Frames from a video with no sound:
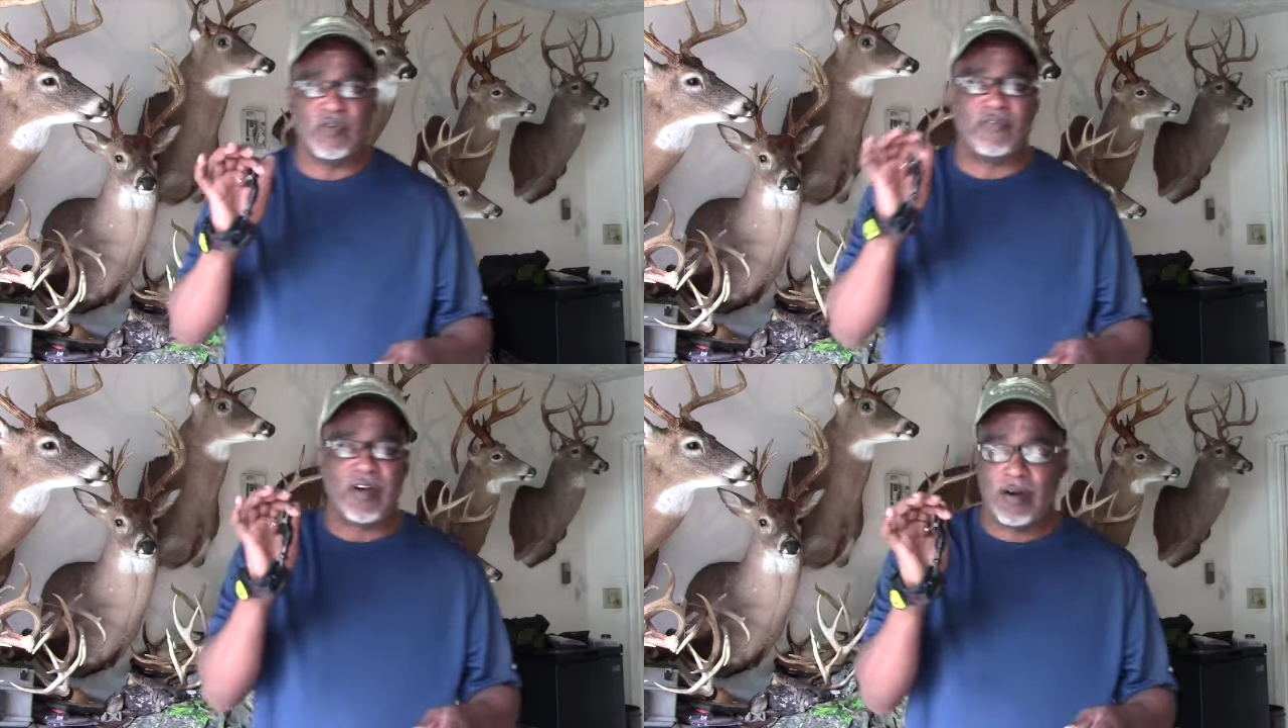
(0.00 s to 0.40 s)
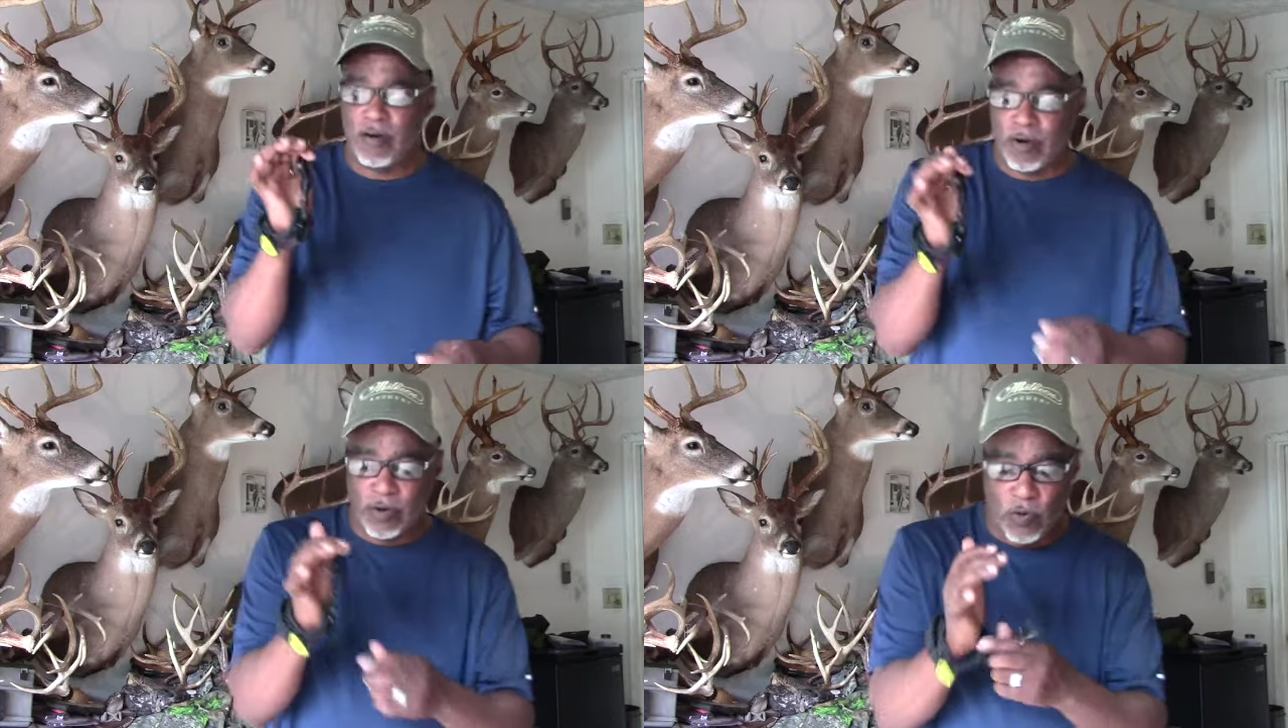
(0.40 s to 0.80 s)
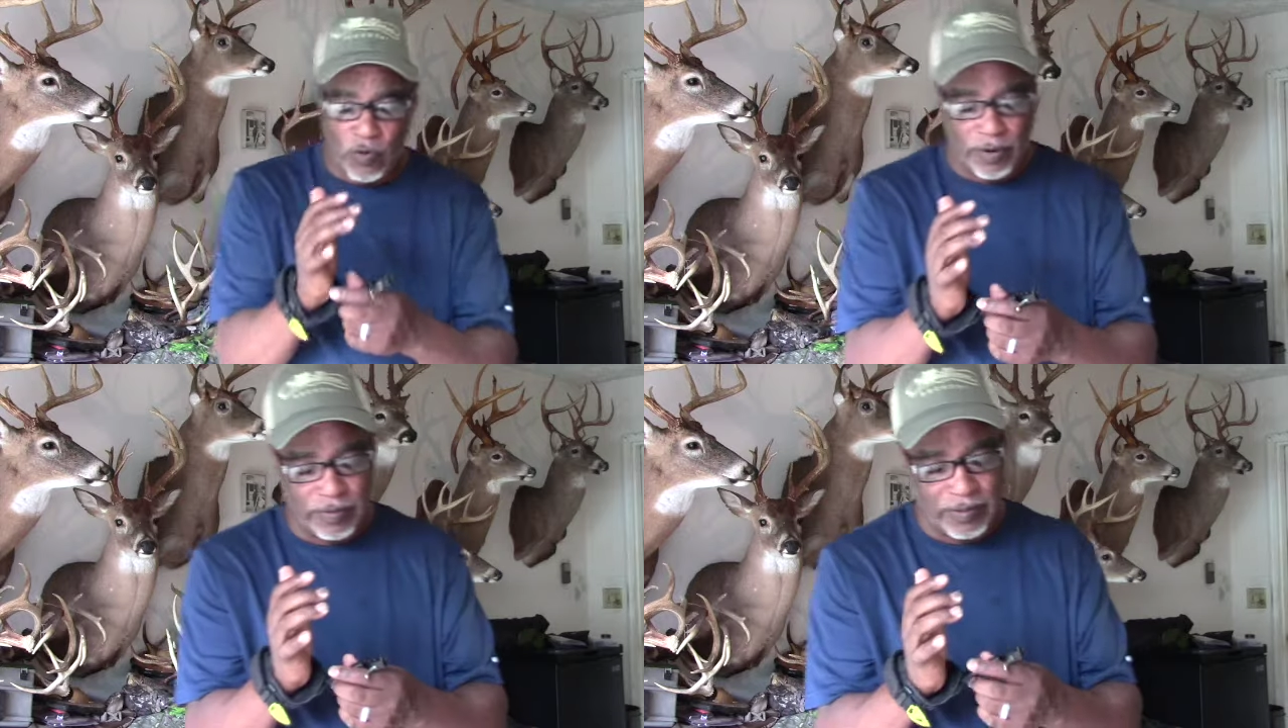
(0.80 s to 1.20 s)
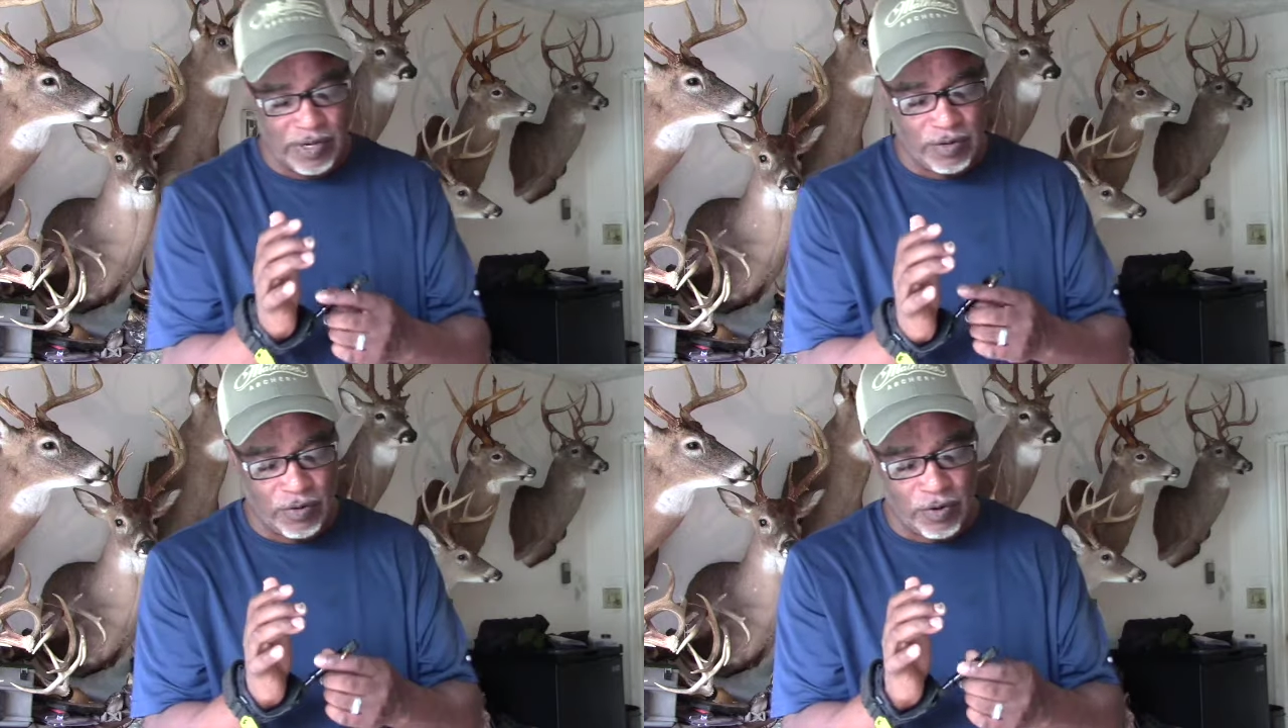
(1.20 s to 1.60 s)
Fire Hardcore
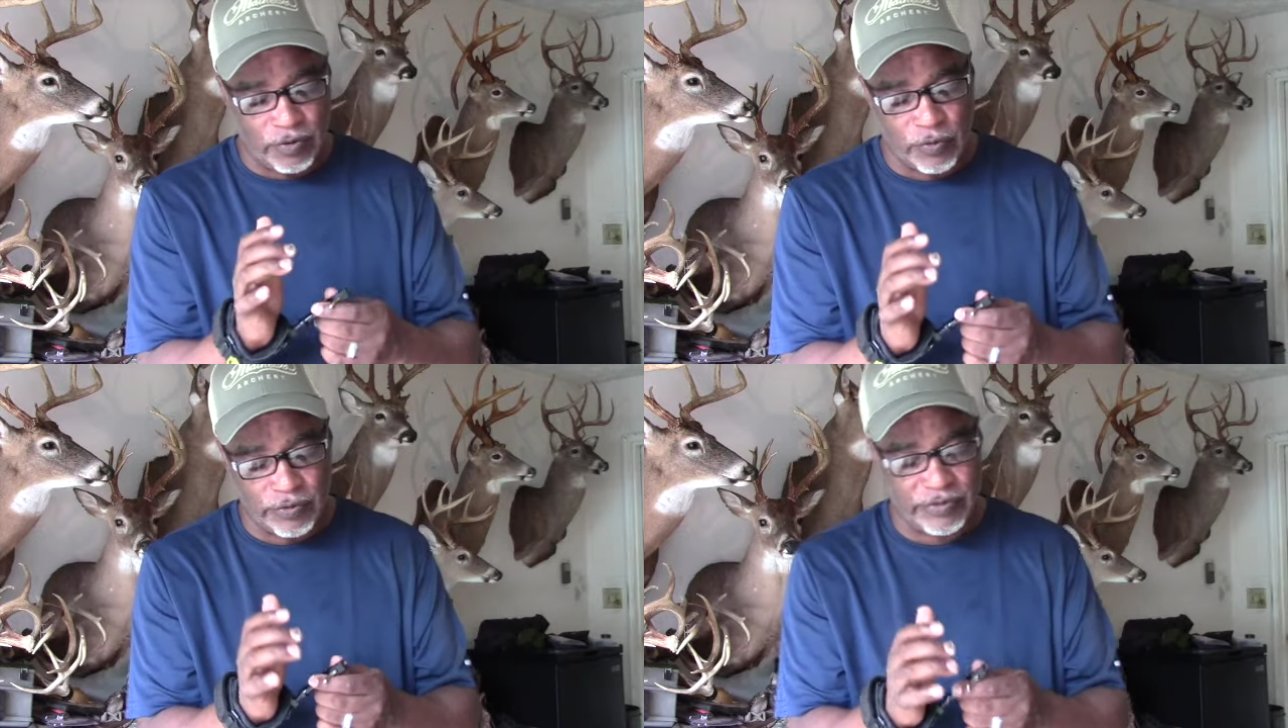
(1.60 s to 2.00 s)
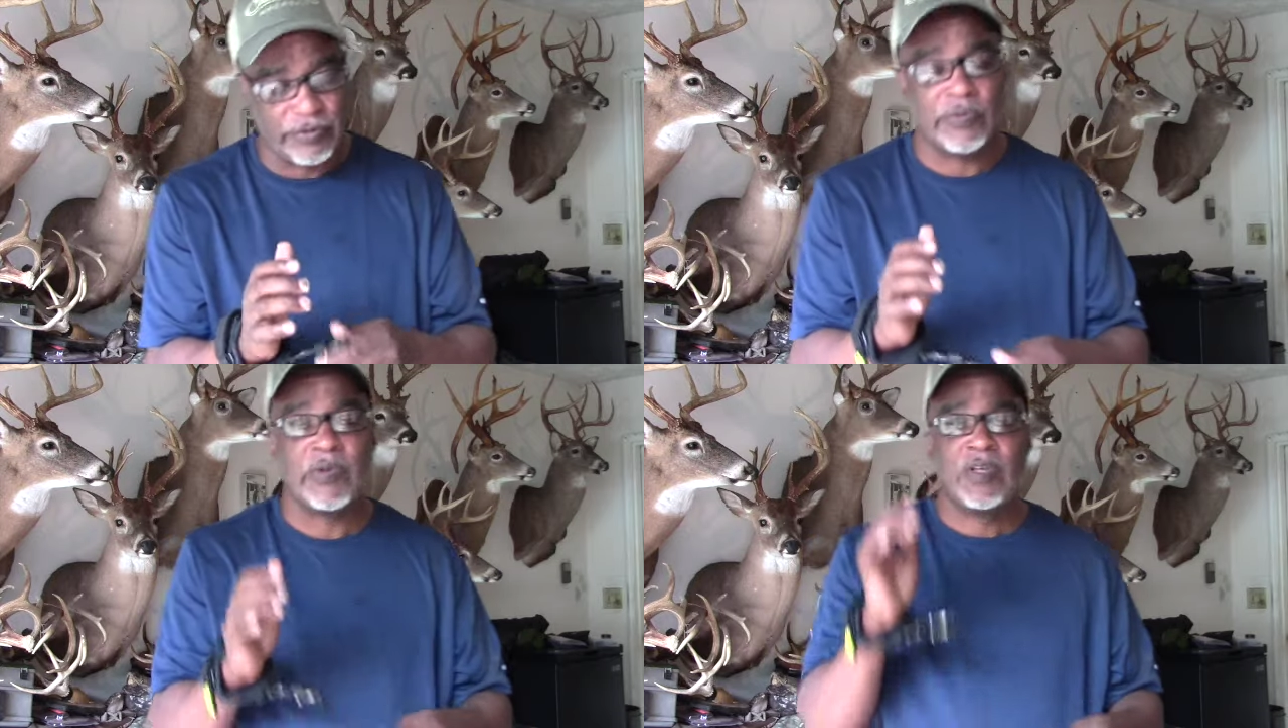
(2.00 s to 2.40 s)
and the Hardcore 2